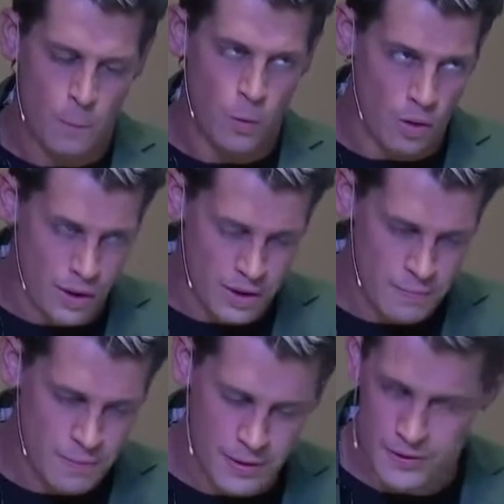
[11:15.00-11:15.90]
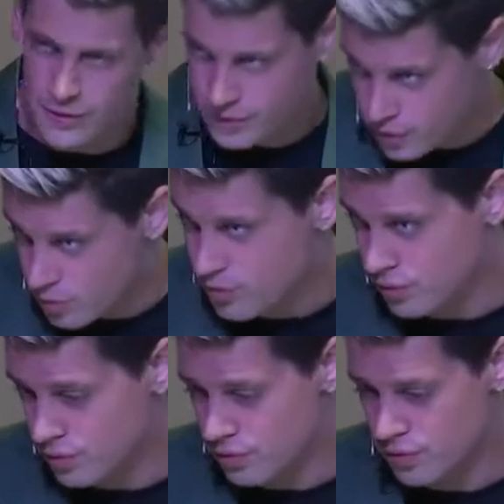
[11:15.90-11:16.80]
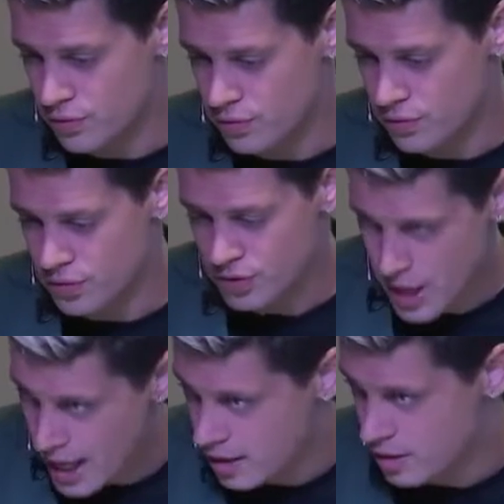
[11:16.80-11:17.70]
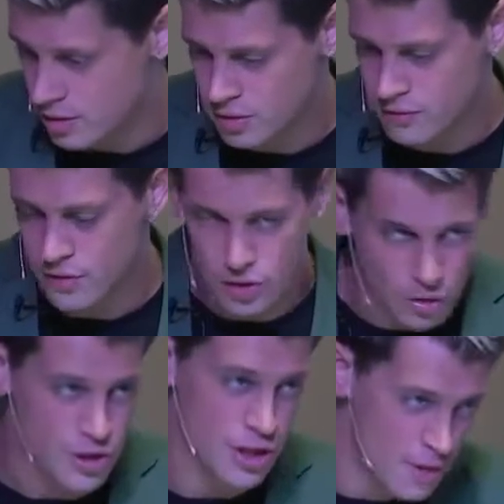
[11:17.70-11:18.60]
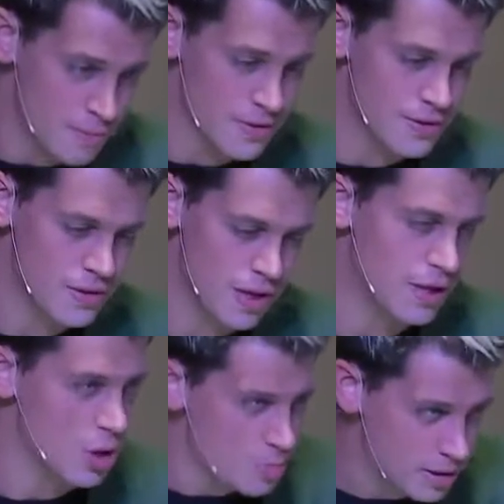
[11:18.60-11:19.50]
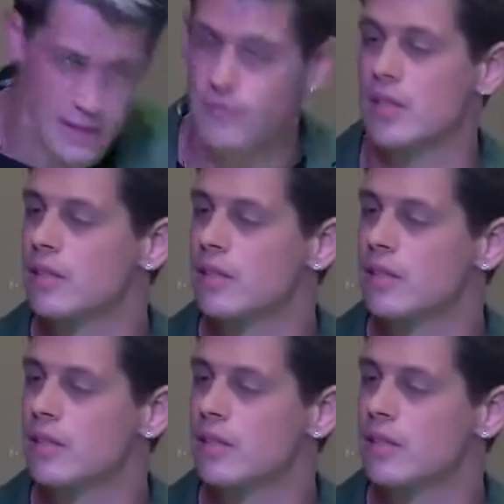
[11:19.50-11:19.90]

Why? Because I don't stand for dodgy numbers, and I don't believe